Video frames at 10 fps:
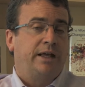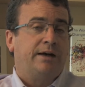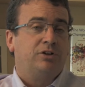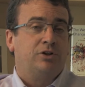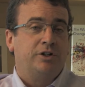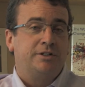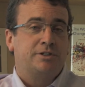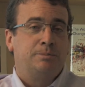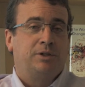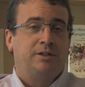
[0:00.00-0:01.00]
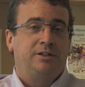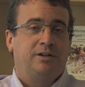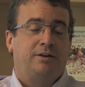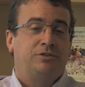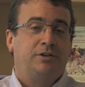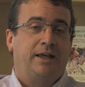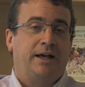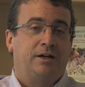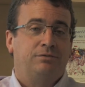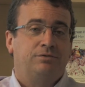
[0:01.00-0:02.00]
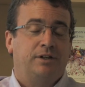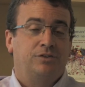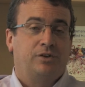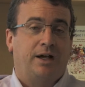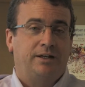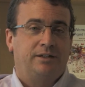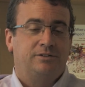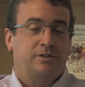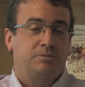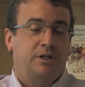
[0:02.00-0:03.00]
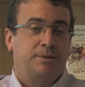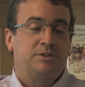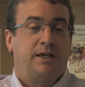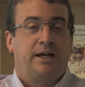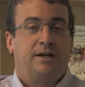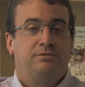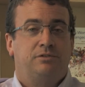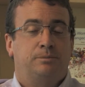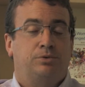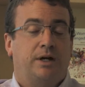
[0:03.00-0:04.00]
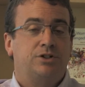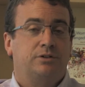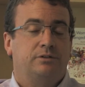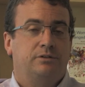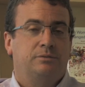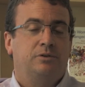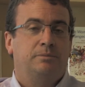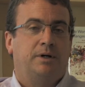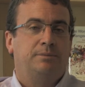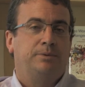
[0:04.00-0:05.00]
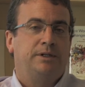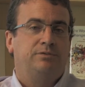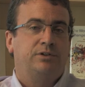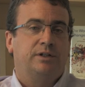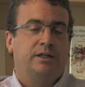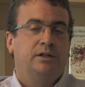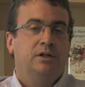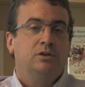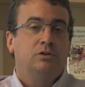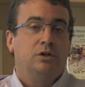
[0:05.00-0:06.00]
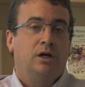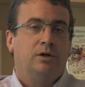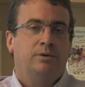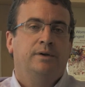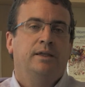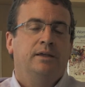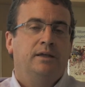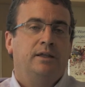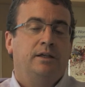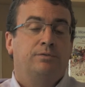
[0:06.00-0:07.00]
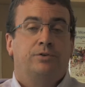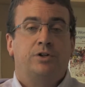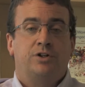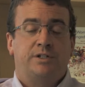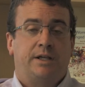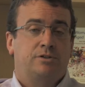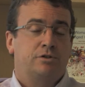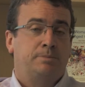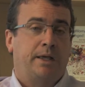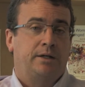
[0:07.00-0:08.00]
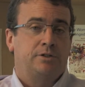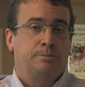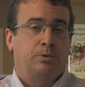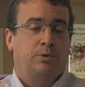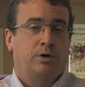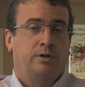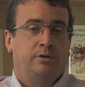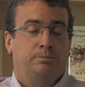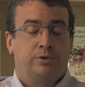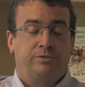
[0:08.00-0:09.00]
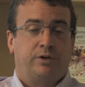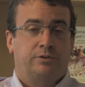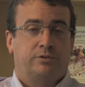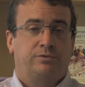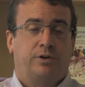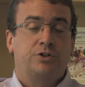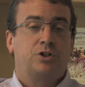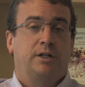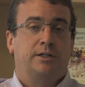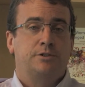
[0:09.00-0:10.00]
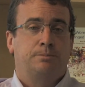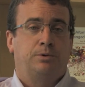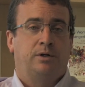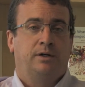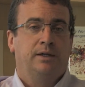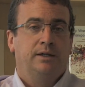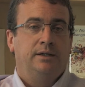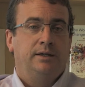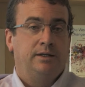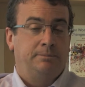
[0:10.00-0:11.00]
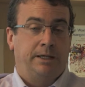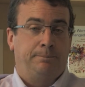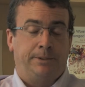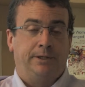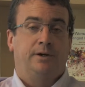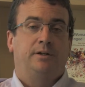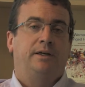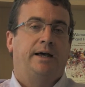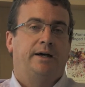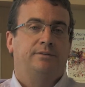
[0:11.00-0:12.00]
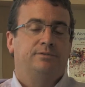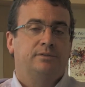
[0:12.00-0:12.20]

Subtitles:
you have a learning disability, you often have anxiety. Sometimes you have depression. You might be feeling low, and therefore your attention span is poor, your prefrontal functioning is poor, and you may appear to have